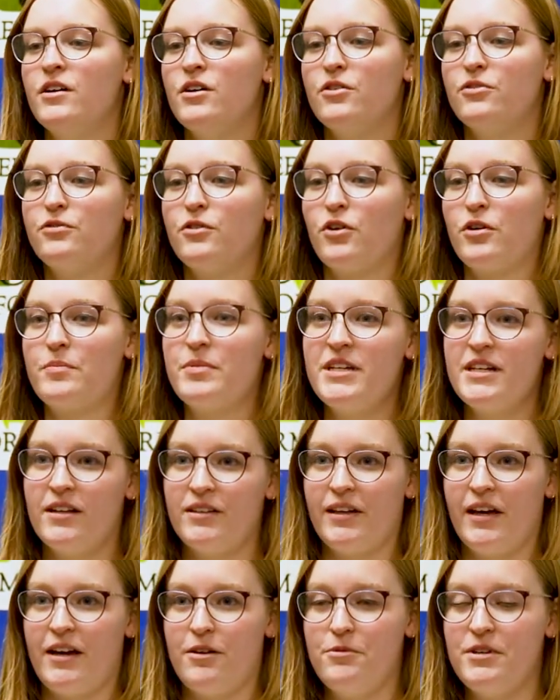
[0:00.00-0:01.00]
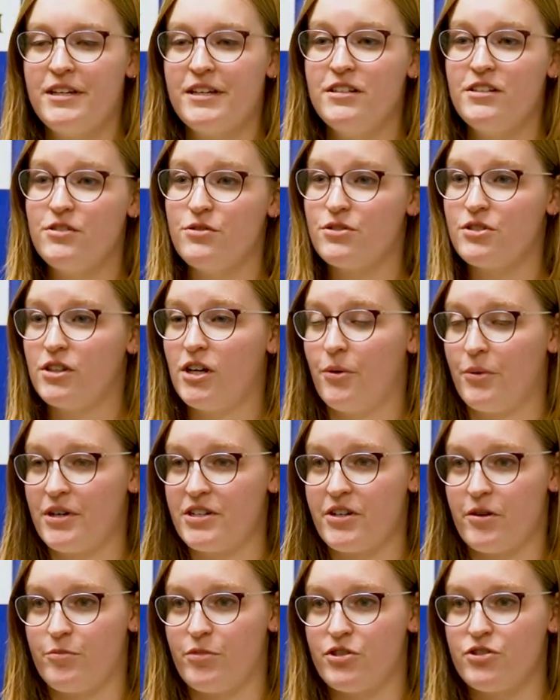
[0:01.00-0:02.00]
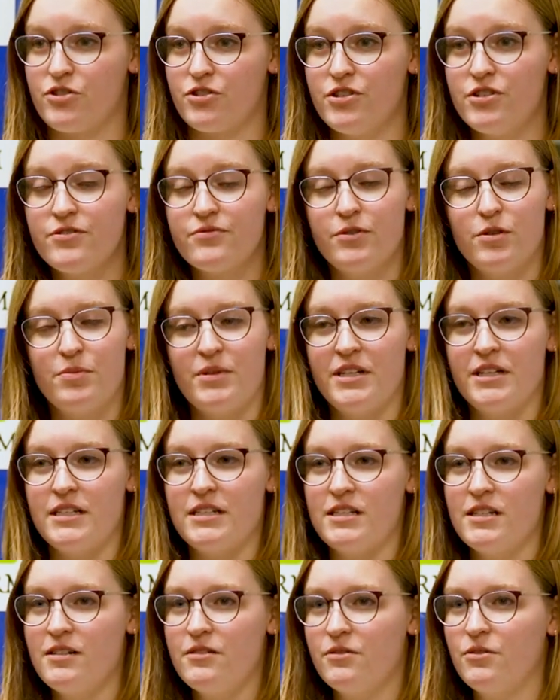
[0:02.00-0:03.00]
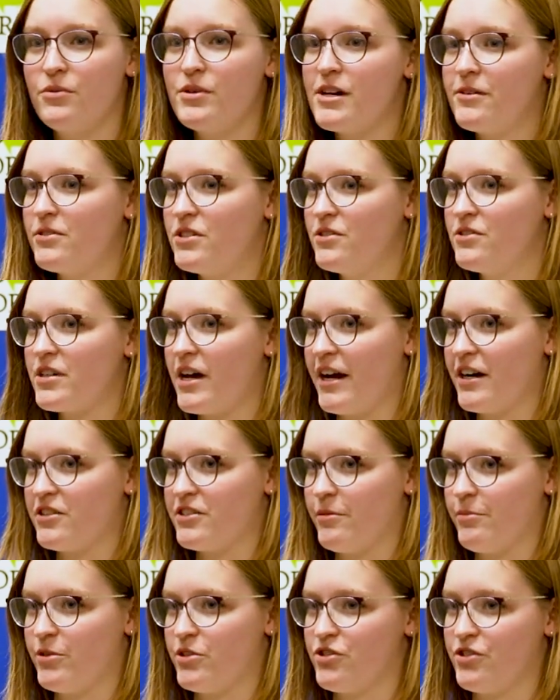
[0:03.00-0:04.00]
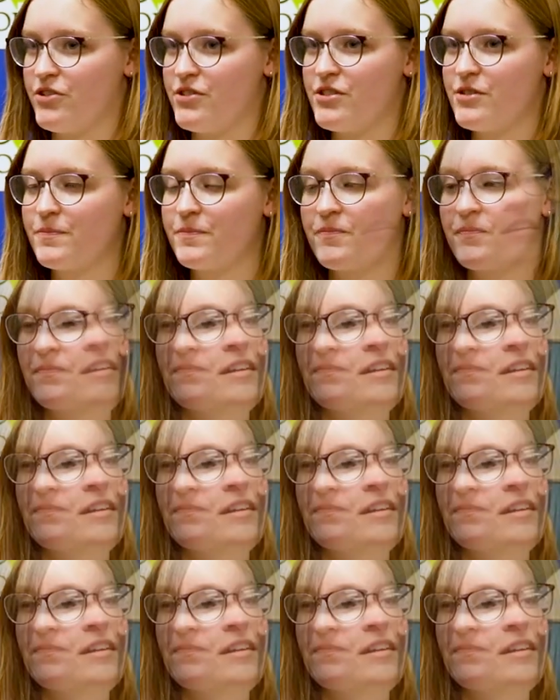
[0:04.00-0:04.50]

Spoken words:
For PLA, we can use lower temperatures. For PET, we have to use higher temperatures.